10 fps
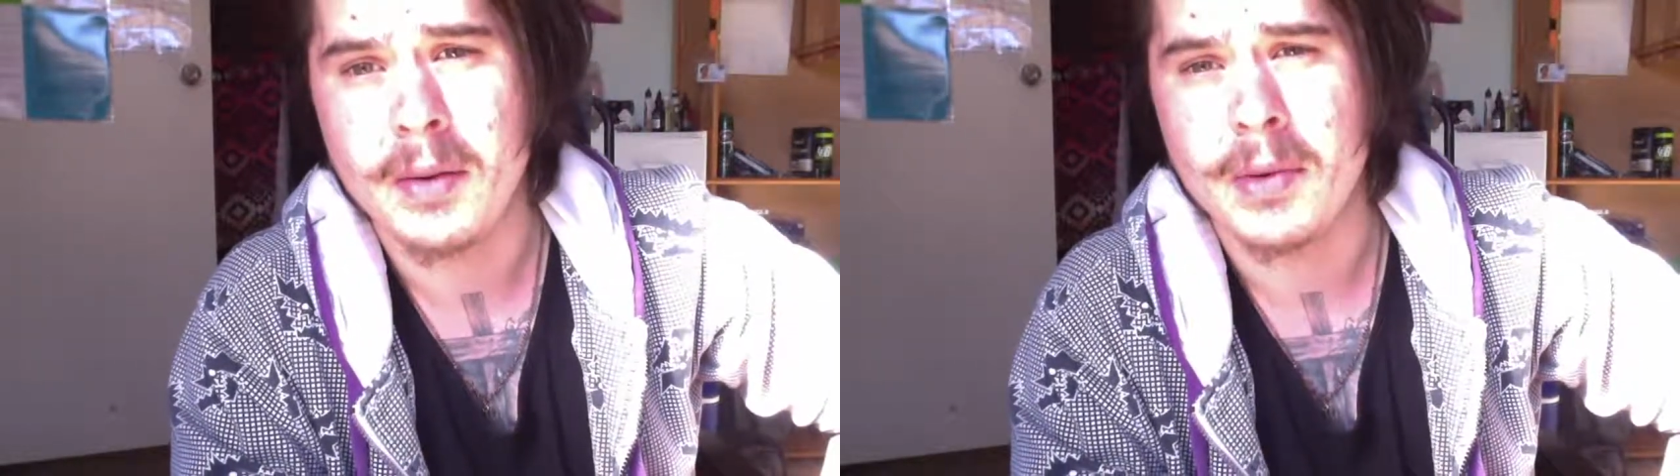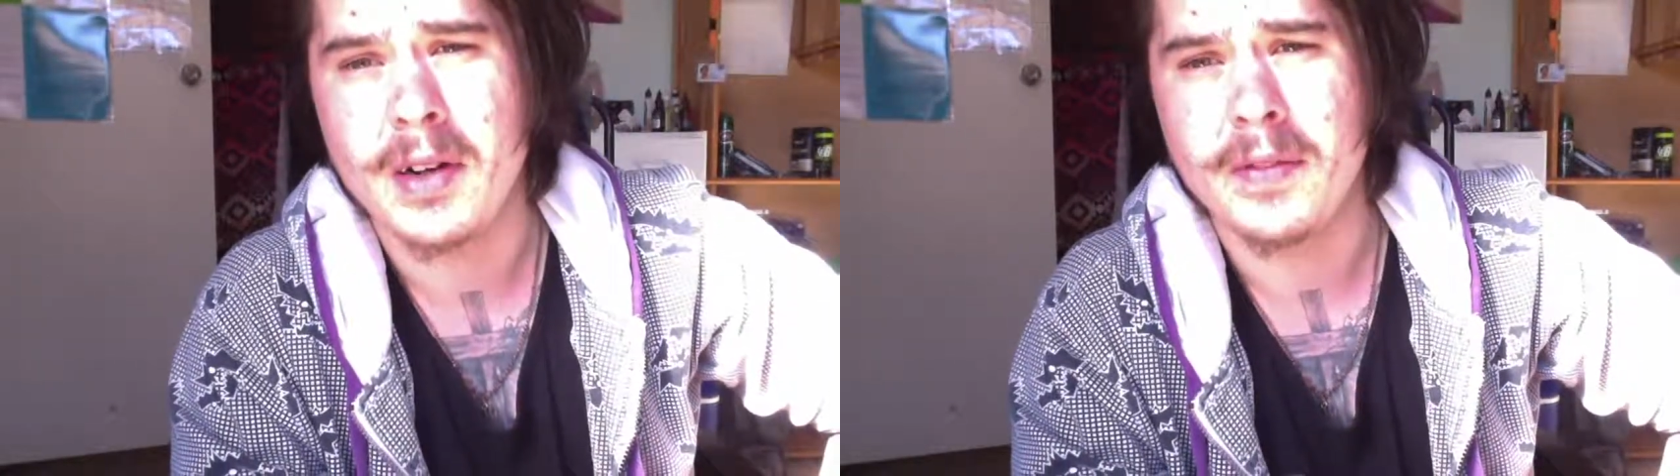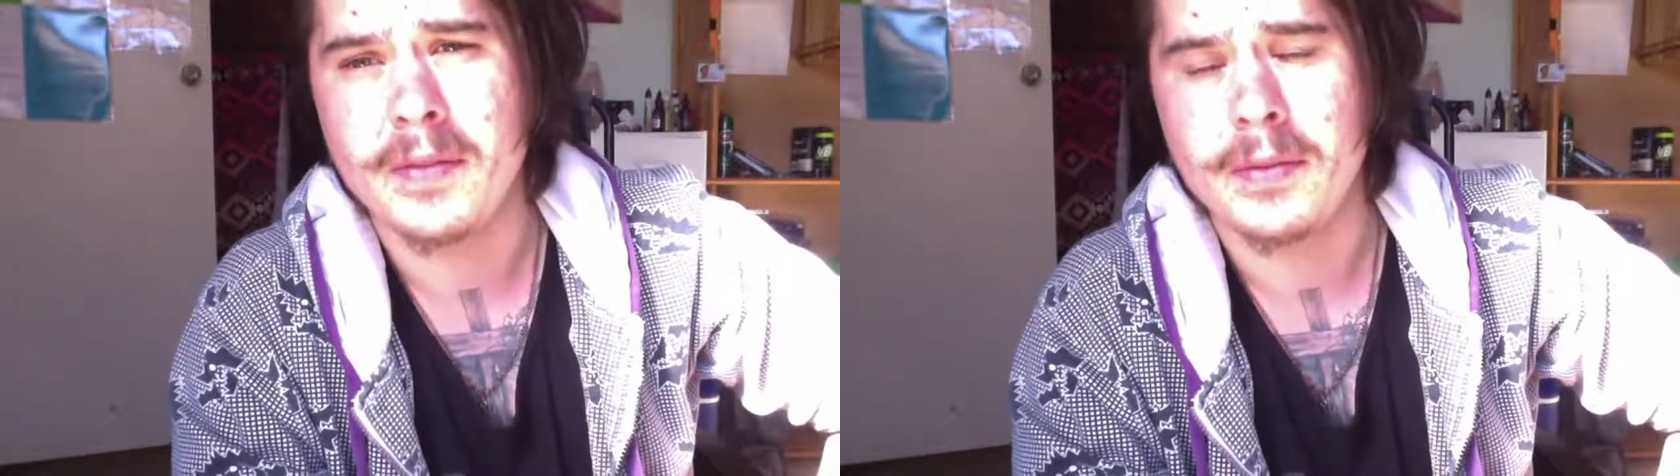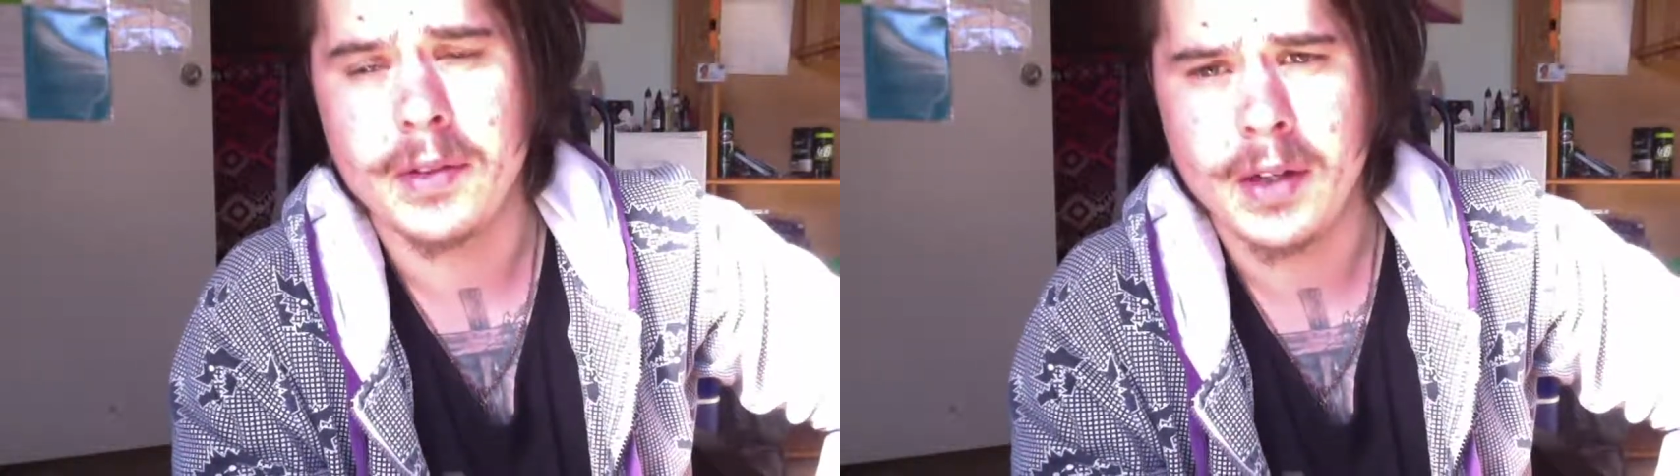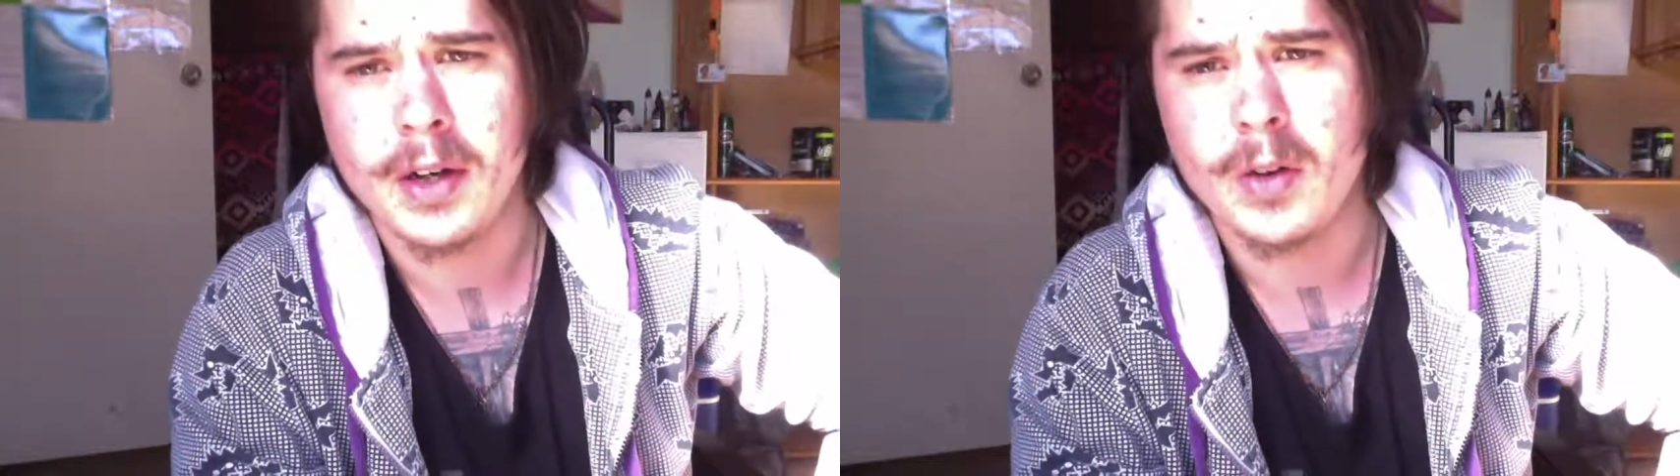When
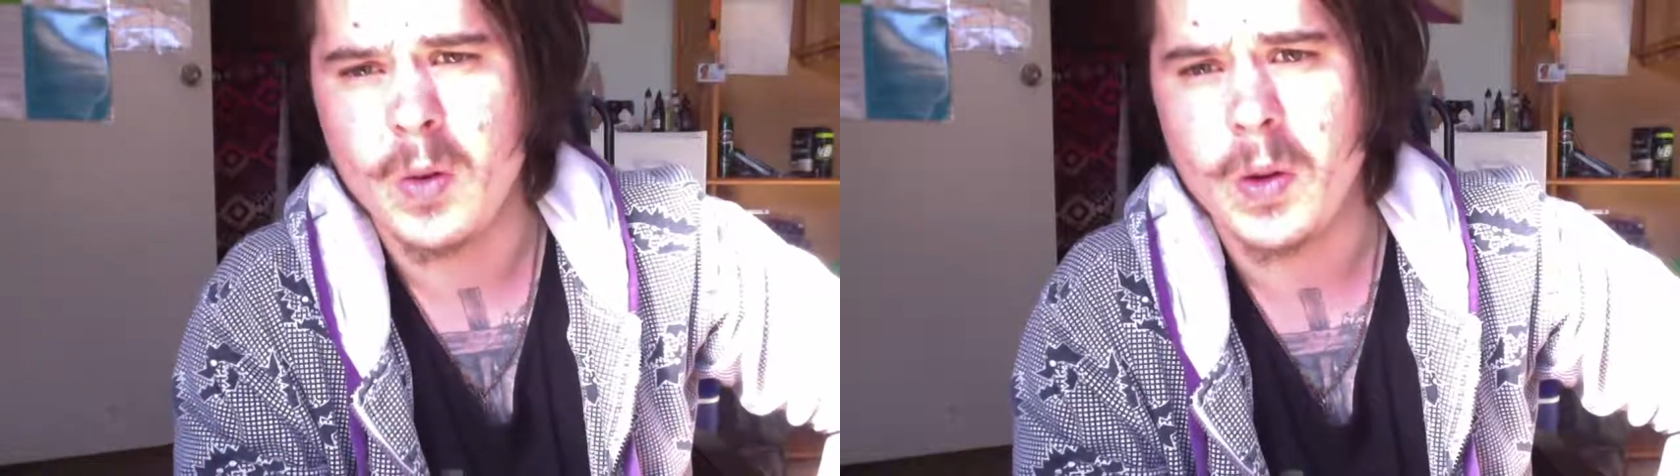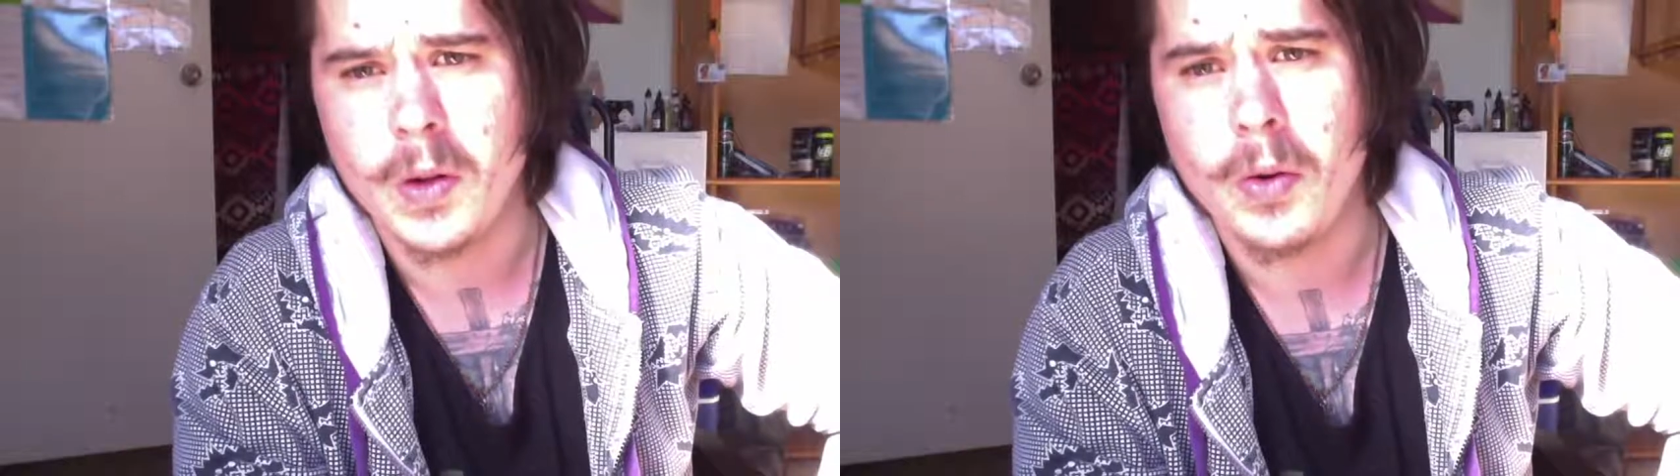I, you know, pulled the